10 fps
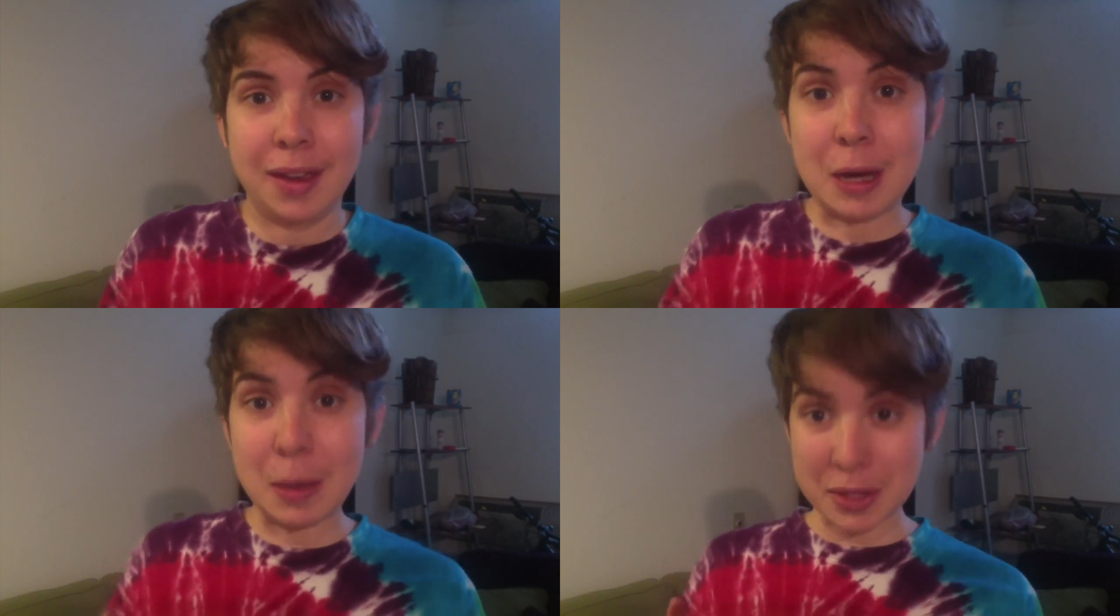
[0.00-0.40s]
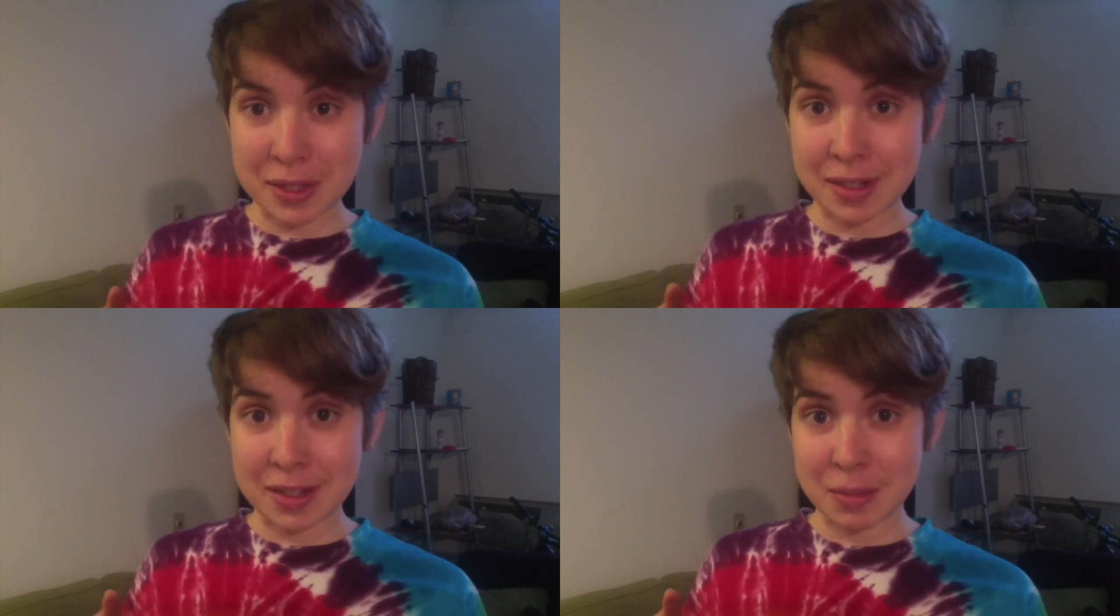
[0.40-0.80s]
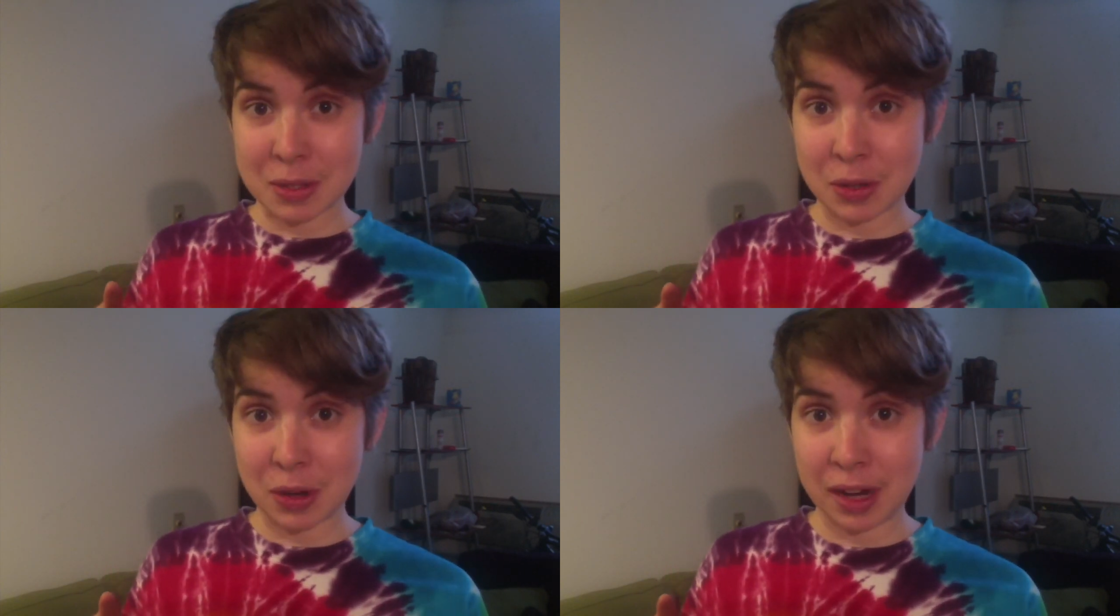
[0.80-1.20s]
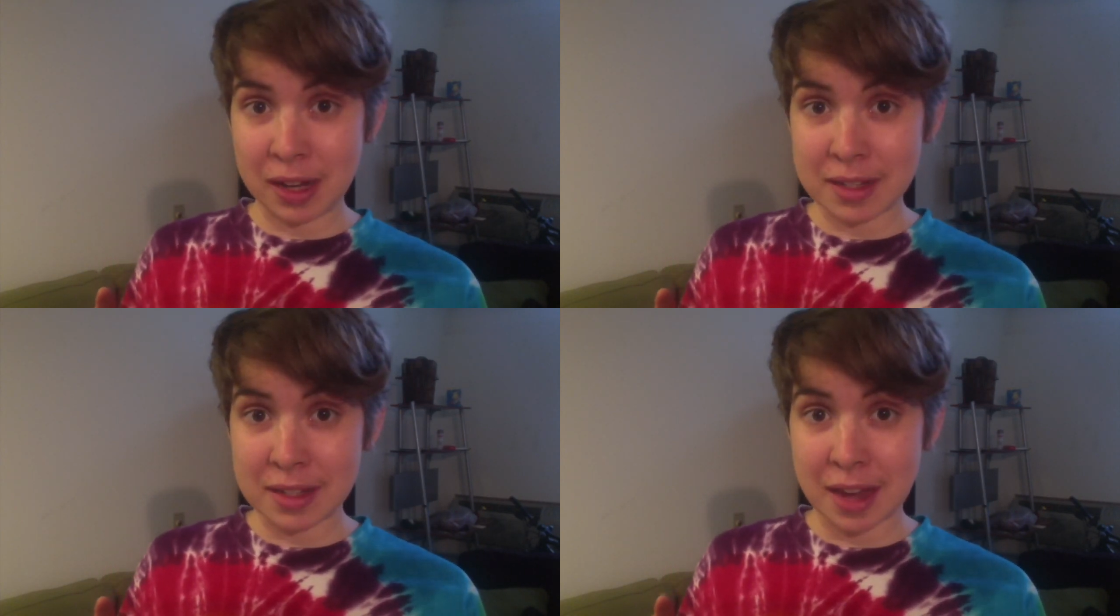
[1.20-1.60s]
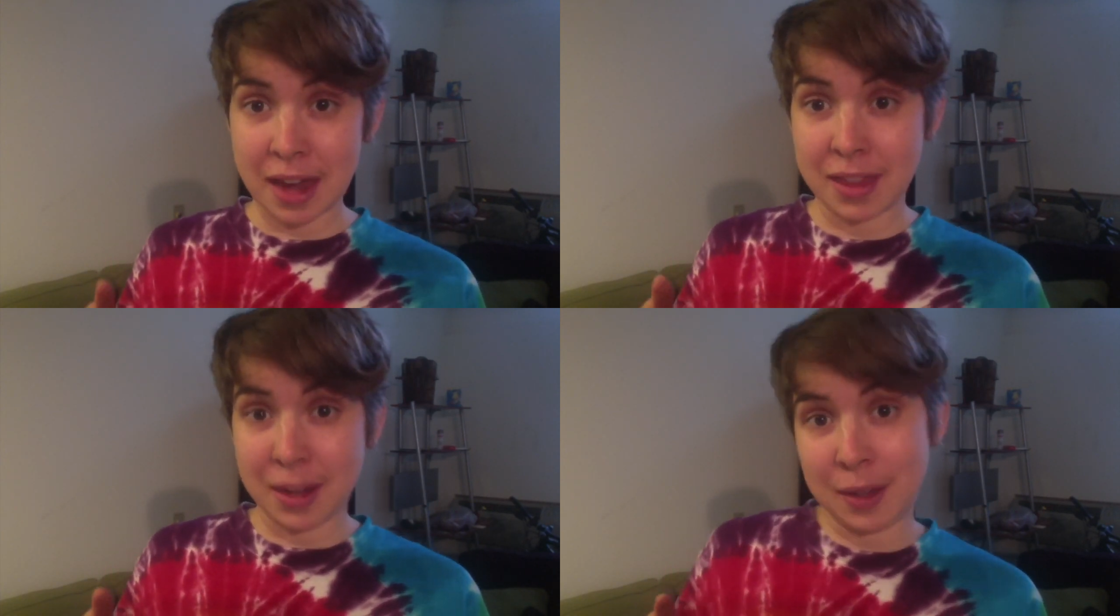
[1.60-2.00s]
Come listen to some stories
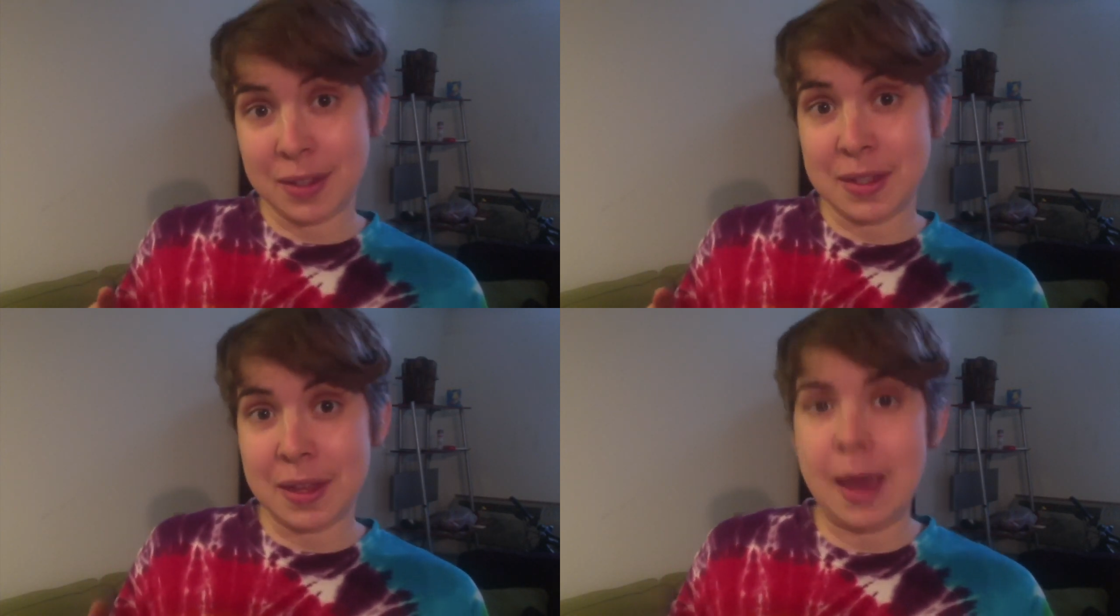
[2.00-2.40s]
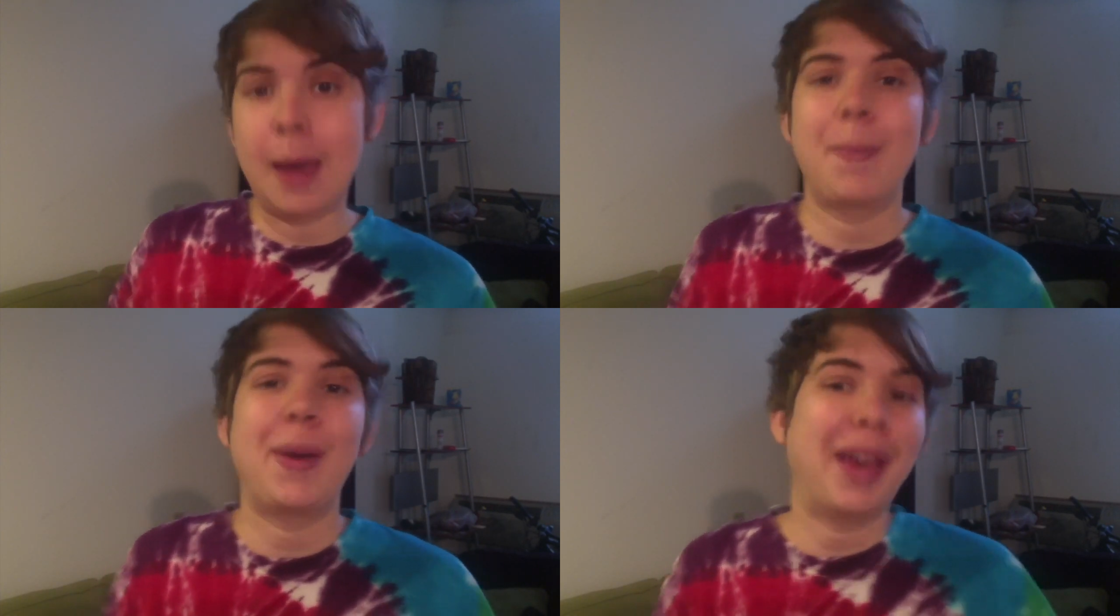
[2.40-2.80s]
at the next slam